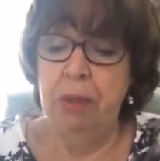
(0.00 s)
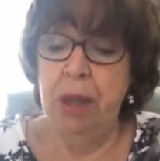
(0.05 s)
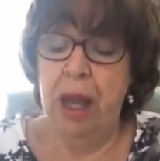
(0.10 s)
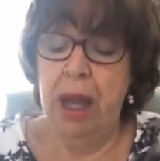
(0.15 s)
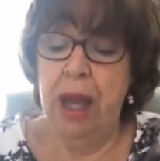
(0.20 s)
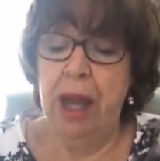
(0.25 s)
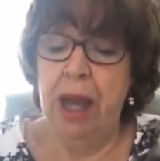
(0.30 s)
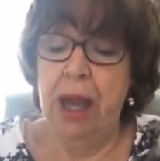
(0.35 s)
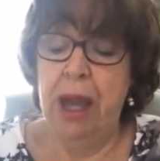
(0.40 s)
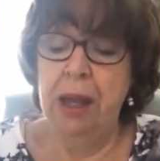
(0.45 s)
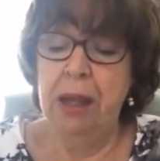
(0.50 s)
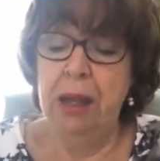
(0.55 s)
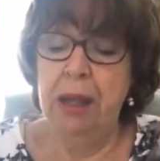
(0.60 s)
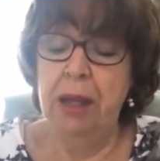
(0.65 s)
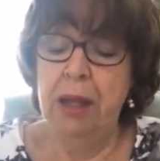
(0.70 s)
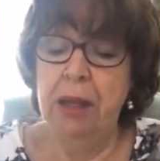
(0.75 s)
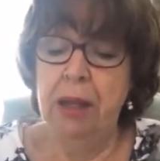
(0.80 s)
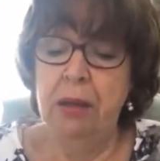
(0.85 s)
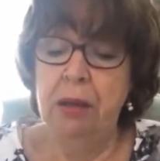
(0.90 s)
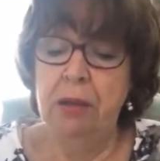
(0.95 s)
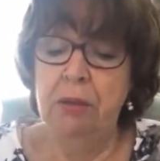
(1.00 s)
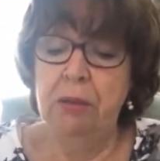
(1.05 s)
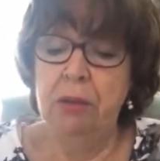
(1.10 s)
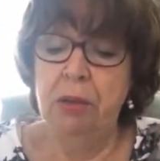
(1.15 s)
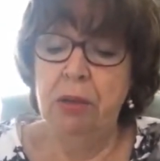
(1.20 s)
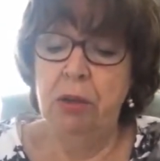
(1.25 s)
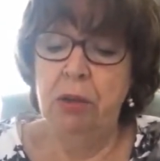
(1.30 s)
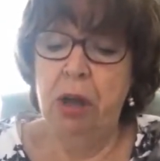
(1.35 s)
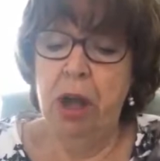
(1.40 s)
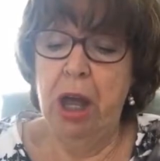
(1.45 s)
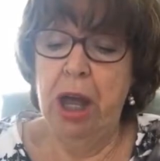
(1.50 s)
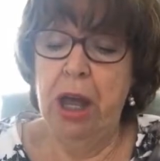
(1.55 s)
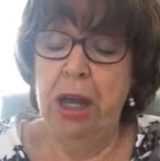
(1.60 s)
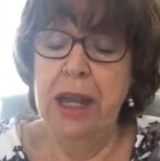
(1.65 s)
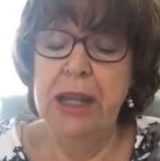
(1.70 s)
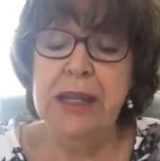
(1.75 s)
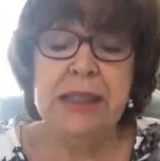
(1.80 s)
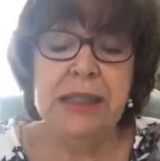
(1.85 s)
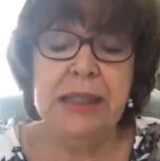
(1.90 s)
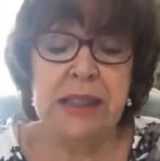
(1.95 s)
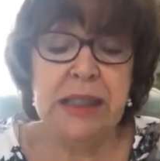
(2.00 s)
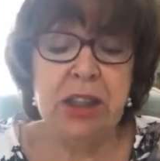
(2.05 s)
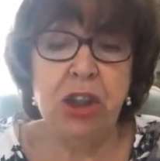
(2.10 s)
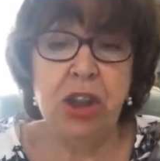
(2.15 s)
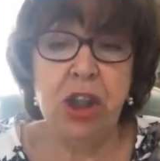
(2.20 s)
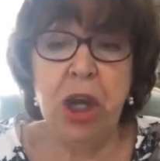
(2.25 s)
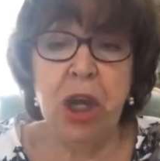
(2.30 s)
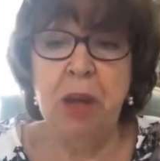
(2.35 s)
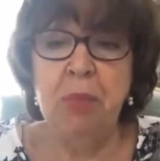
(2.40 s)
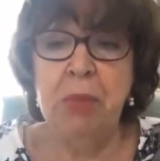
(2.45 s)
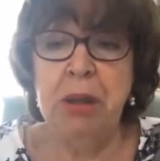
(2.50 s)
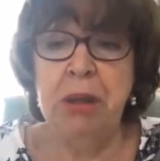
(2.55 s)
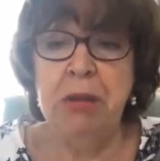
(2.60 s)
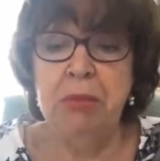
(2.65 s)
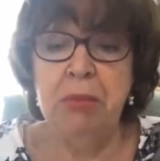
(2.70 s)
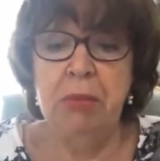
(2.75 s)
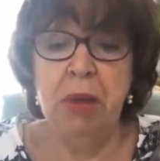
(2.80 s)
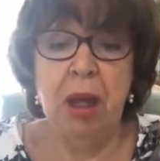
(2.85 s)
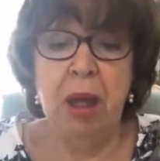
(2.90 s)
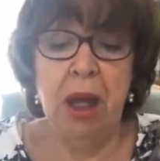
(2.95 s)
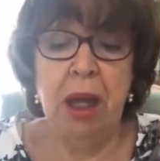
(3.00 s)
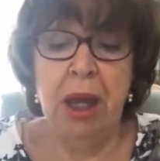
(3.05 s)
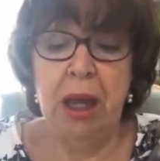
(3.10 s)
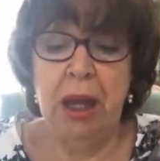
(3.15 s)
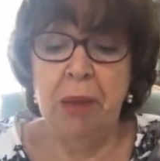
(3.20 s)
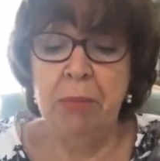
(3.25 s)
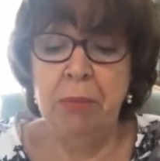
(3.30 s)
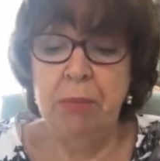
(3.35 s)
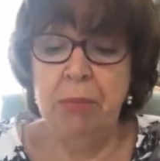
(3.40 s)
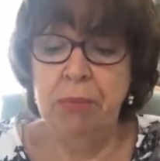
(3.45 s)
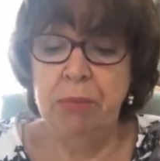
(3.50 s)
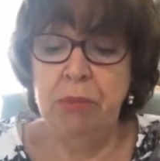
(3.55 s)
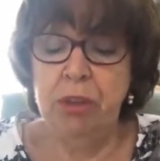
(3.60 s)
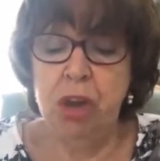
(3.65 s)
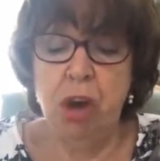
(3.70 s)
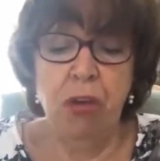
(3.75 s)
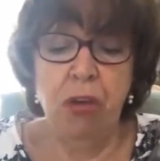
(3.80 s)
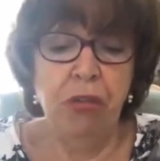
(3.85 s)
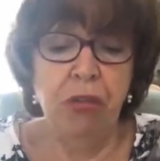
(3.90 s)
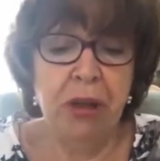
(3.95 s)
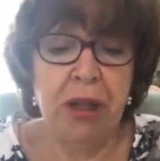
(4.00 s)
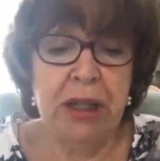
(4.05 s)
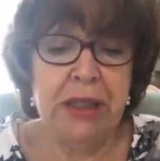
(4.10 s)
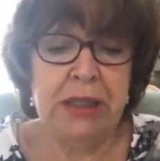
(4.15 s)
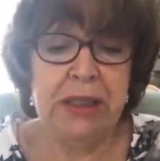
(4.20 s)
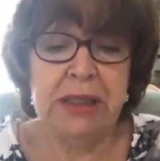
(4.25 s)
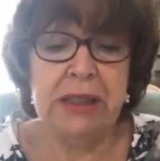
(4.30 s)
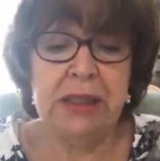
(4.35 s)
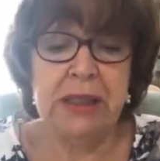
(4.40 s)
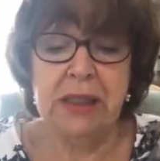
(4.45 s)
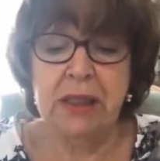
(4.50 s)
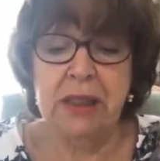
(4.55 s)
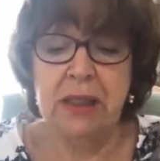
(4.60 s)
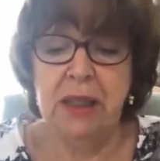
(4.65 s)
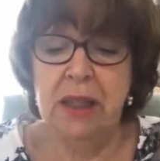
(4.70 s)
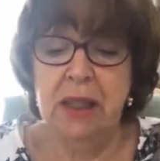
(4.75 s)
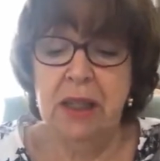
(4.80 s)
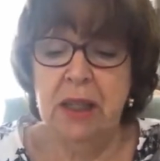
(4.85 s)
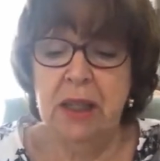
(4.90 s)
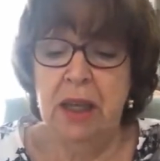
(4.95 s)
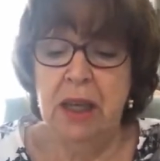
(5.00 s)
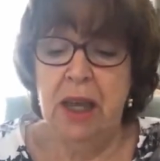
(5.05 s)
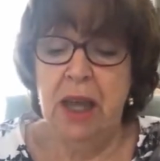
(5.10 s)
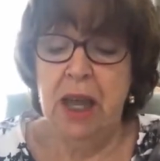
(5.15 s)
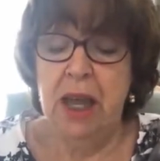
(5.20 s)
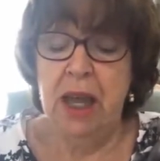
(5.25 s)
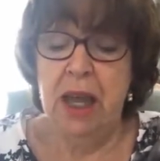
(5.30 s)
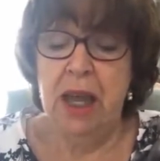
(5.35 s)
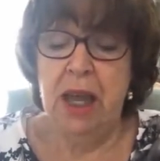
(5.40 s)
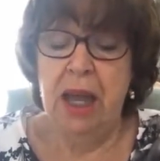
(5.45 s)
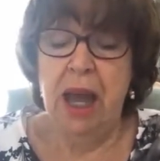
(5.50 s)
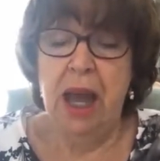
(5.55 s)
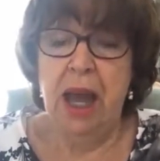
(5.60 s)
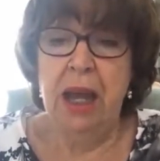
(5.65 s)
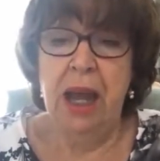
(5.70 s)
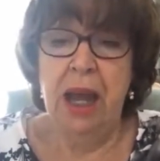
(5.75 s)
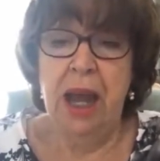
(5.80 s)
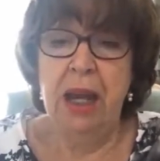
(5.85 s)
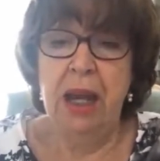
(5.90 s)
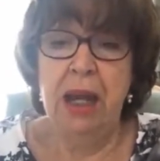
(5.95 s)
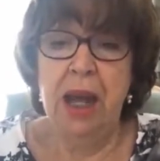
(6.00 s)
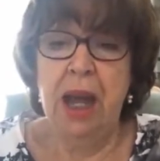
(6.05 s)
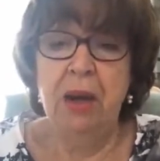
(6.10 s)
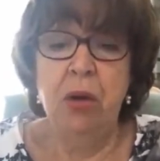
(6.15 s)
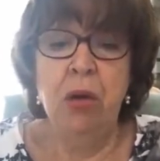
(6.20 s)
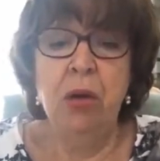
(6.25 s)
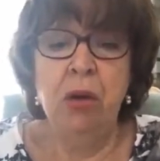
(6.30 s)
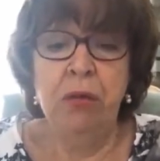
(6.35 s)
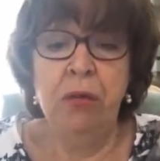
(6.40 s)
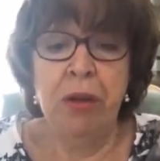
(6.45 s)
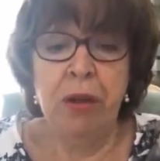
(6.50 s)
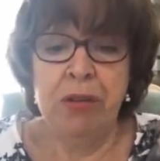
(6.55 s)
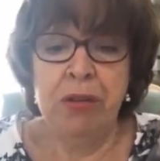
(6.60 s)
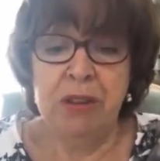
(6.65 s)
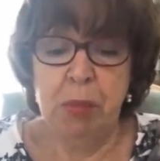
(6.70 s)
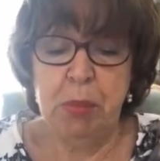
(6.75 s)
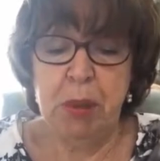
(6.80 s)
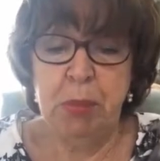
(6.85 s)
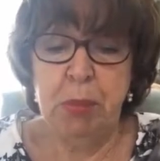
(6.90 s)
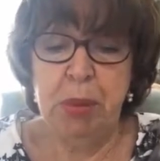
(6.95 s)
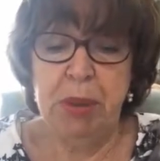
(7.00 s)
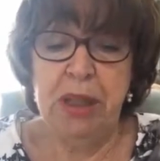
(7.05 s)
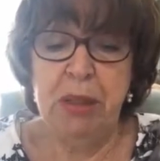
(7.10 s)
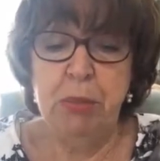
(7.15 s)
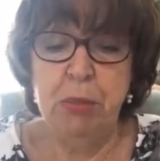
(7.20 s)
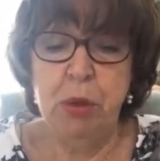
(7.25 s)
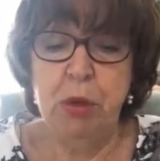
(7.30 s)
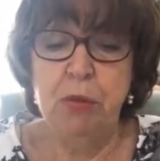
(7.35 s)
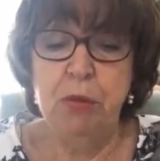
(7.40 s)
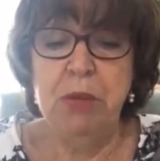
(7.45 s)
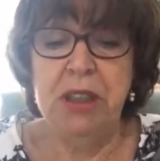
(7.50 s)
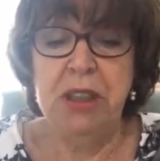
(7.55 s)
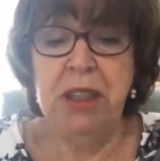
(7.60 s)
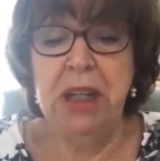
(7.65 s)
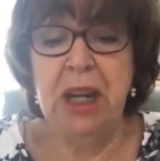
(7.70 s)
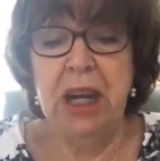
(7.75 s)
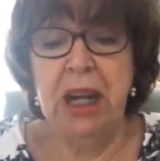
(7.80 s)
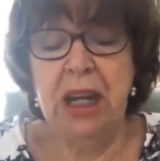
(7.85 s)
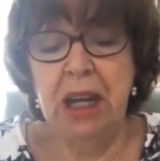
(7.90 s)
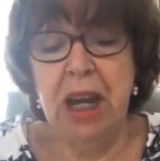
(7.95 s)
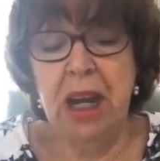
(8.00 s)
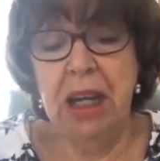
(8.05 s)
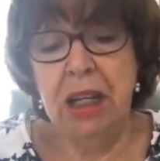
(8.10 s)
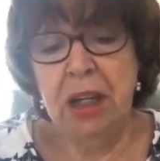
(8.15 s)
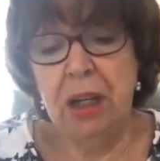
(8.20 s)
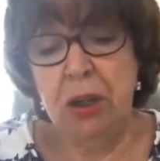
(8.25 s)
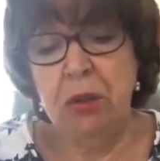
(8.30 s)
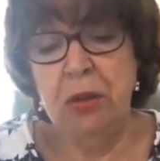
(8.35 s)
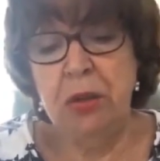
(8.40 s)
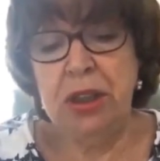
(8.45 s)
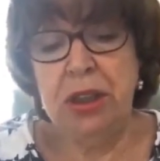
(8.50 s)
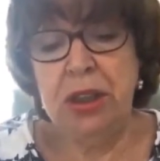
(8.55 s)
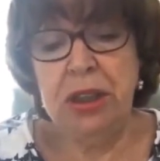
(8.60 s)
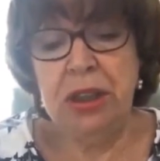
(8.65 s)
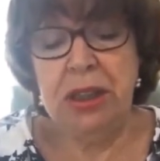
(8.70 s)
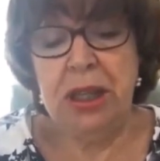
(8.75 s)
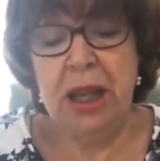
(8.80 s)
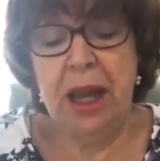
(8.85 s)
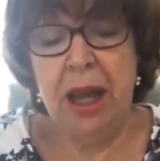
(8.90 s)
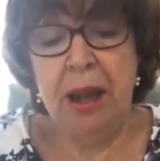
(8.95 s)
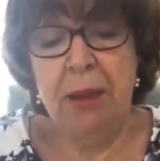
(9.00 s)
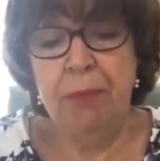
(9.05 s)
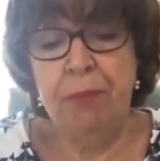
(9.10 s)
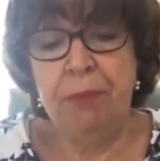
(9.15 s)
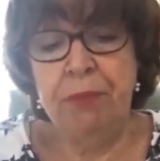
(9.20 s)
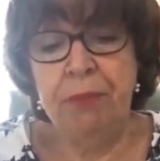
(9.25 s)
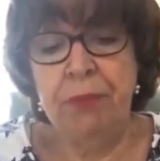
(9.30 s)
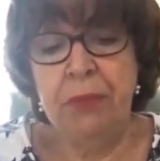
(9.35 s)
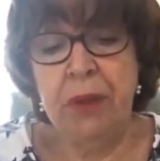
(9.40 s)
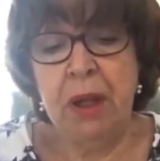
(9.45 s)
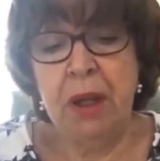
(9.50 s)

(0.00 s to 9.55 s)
Lindsay German, John Rees, and all of those people in the movement, including